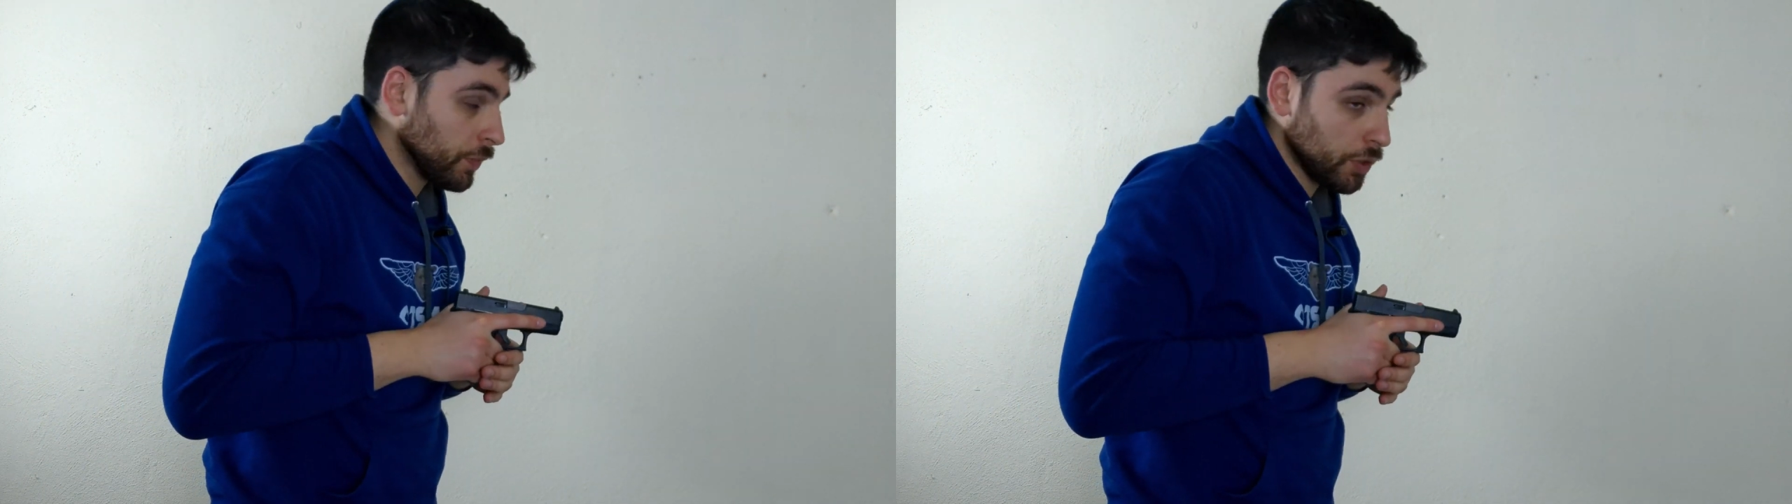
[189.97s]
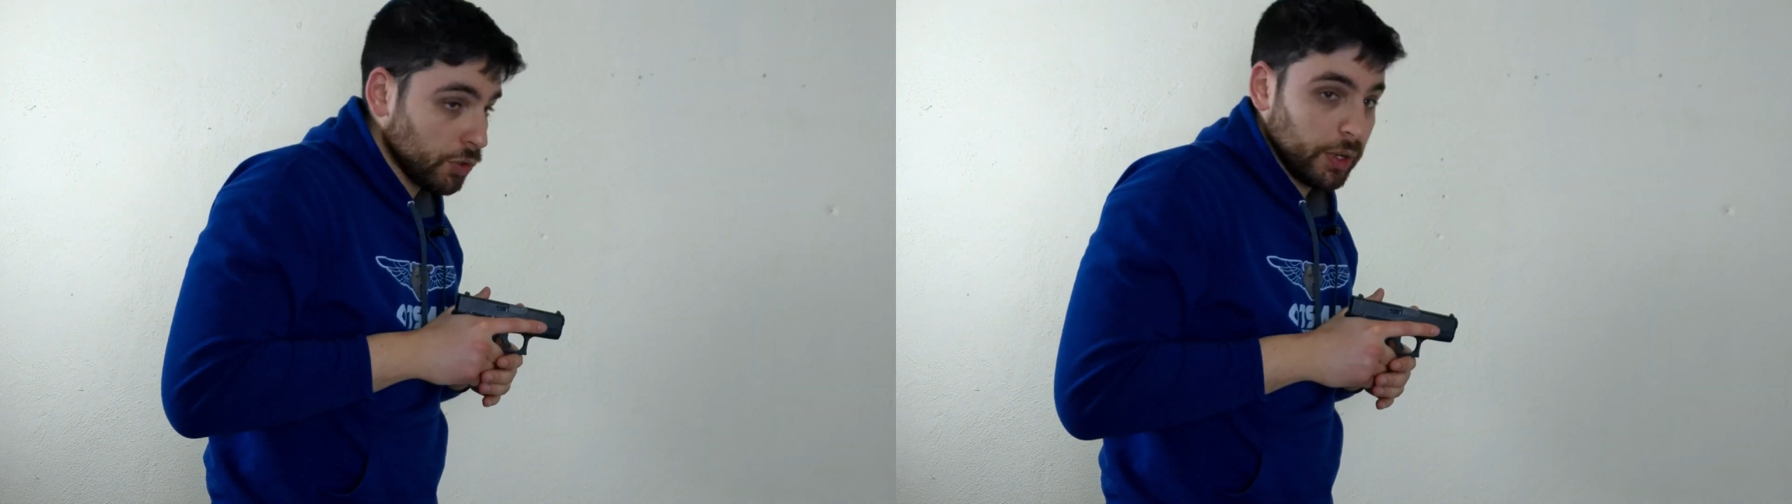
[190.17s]

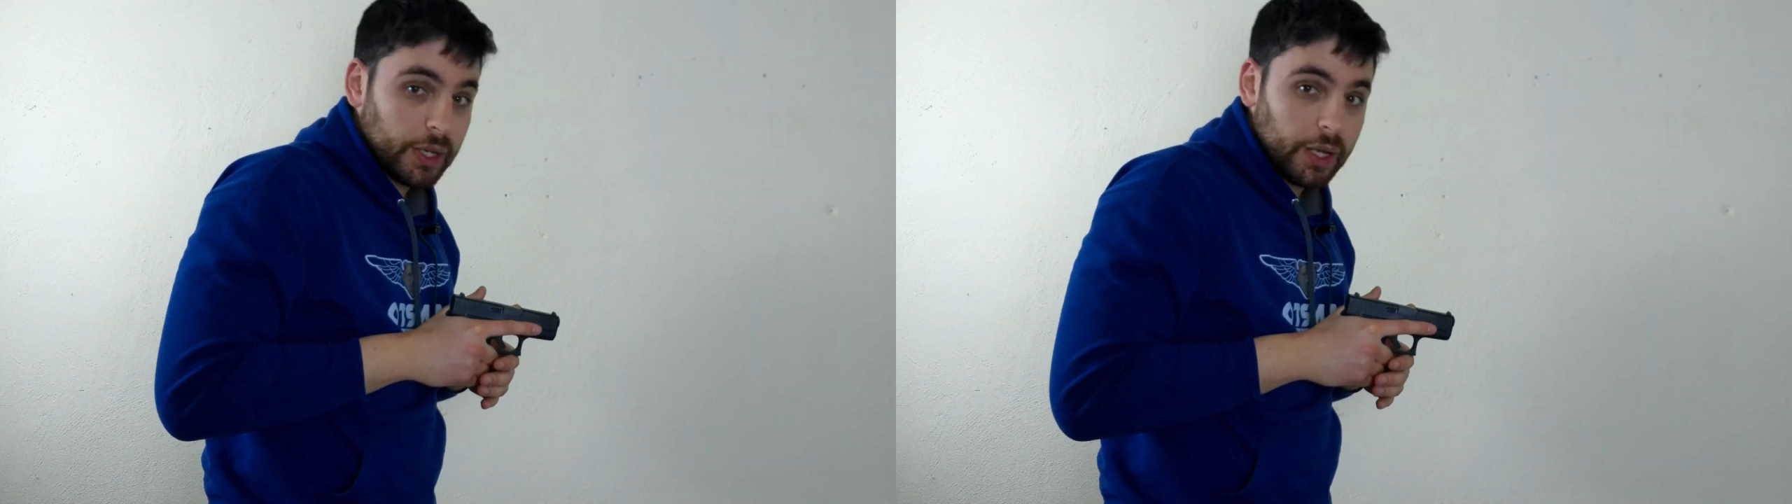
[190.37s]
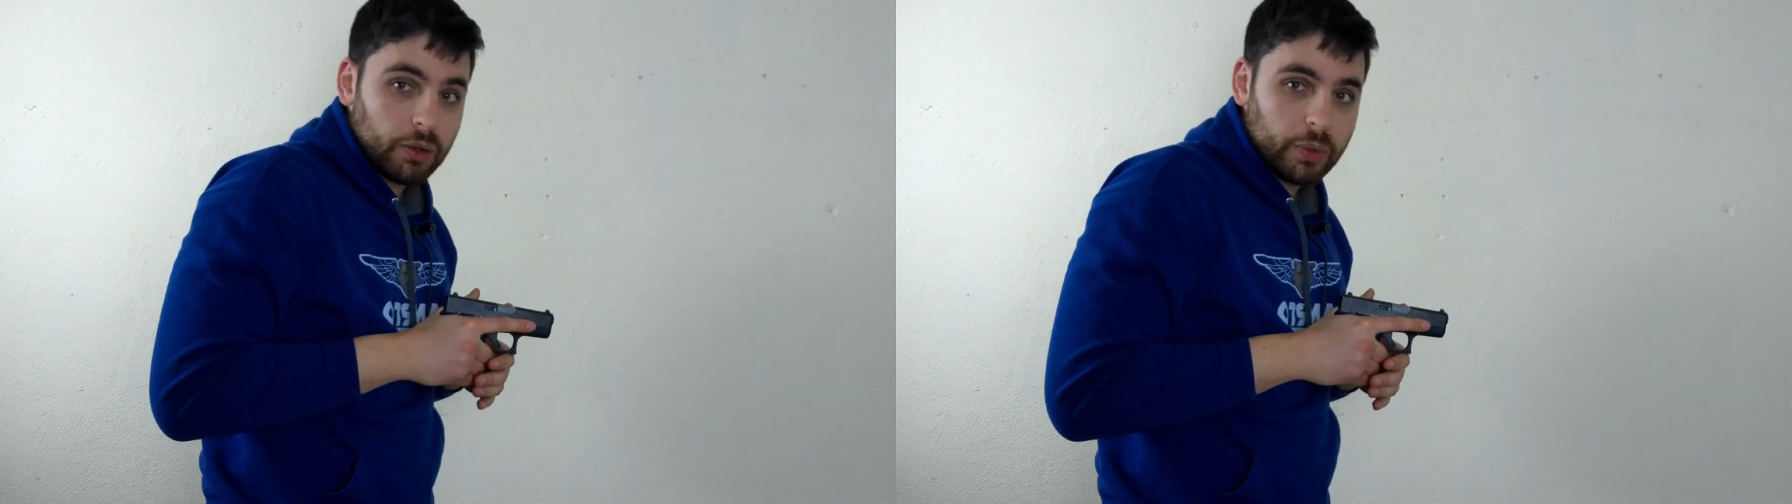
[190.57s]
because you want
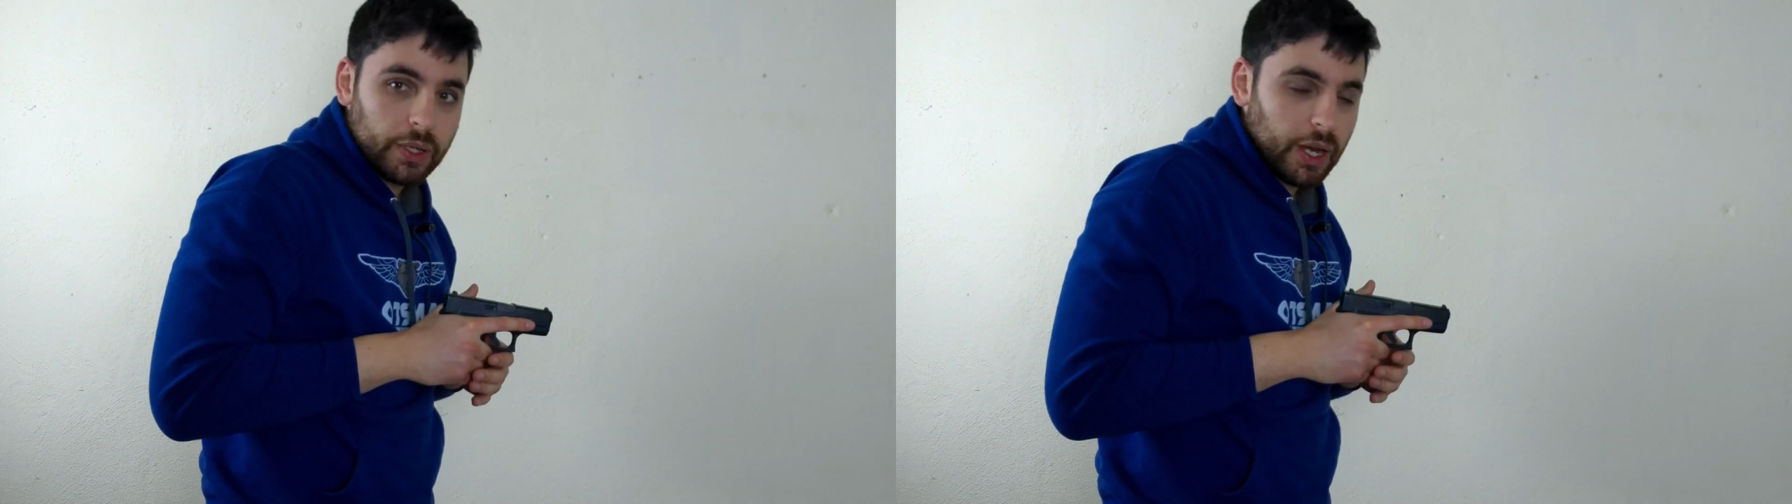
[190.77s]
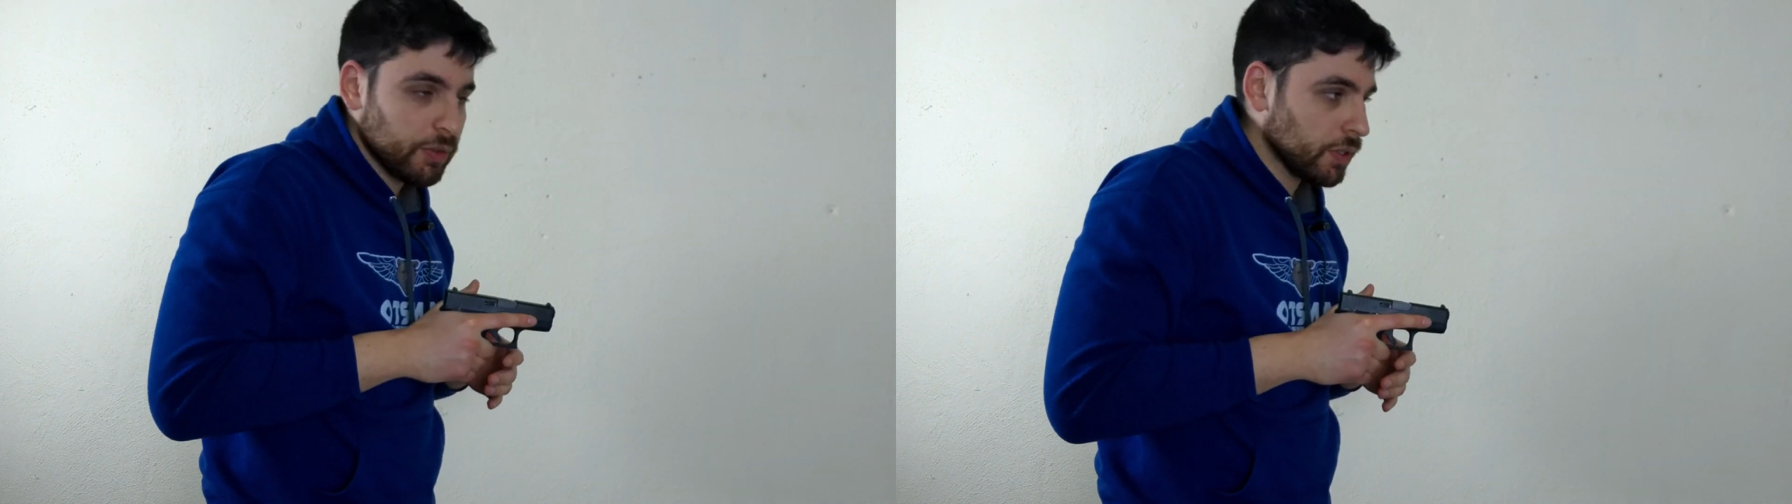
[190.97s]
to get out
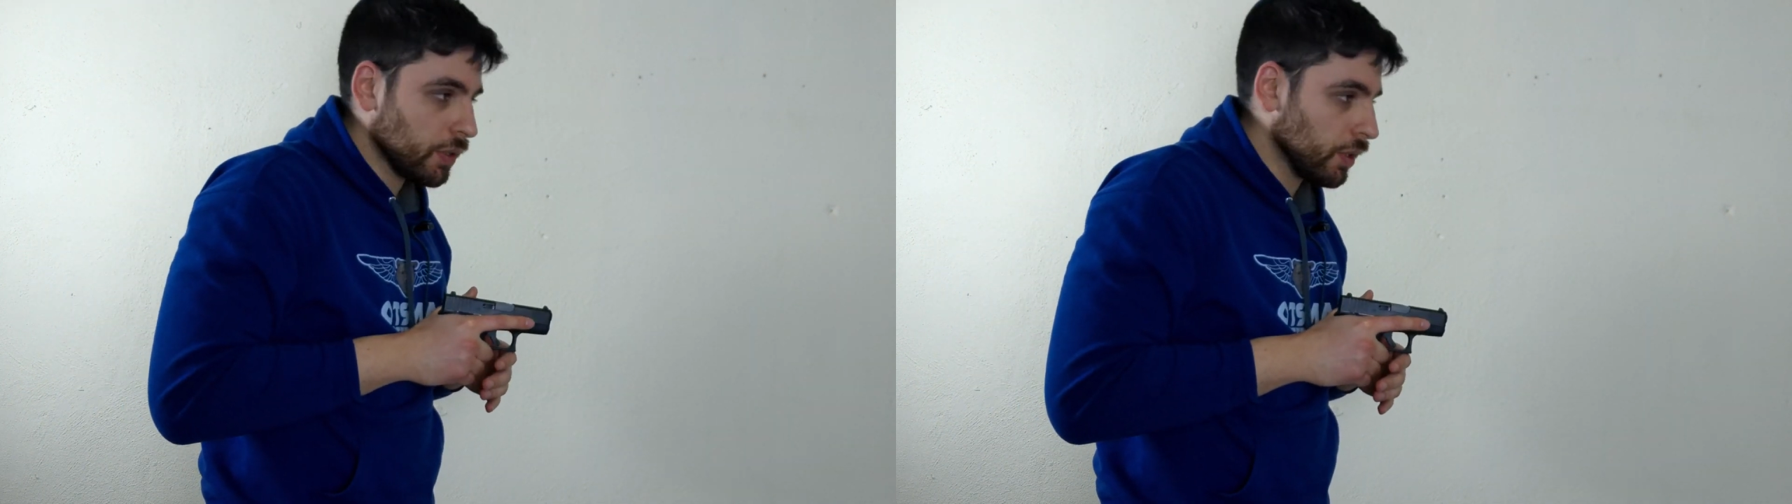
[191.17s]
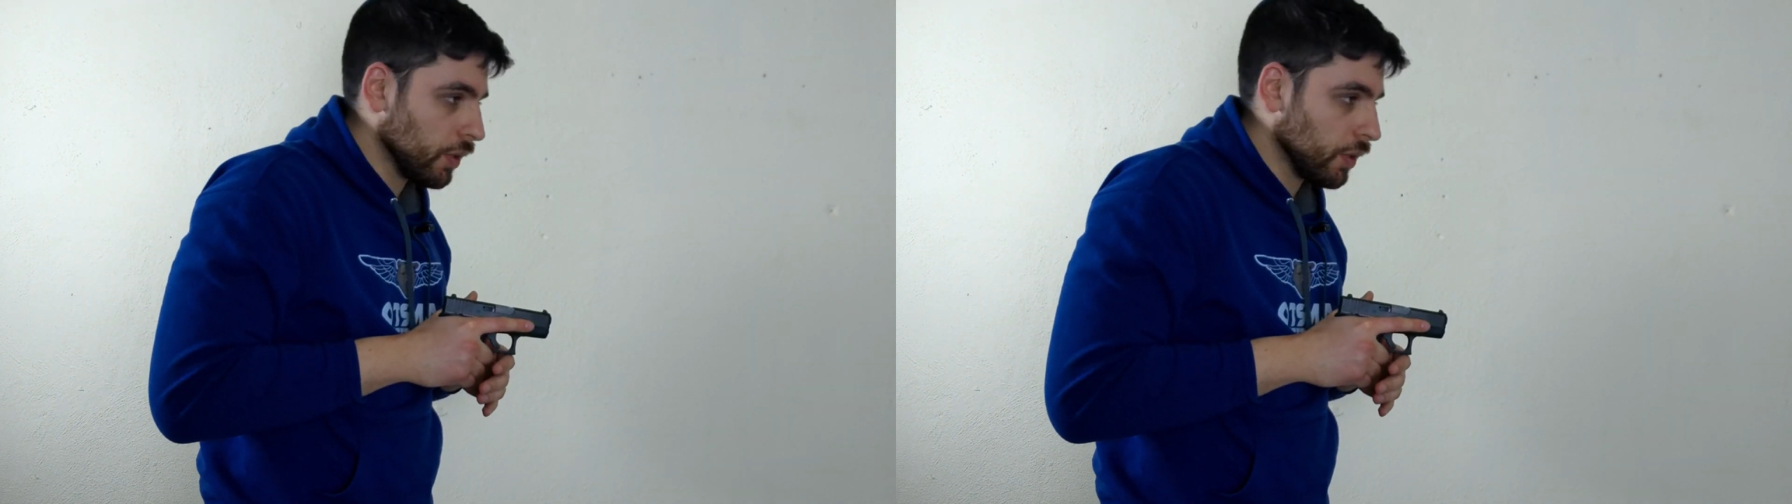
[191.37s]
quick, obviously,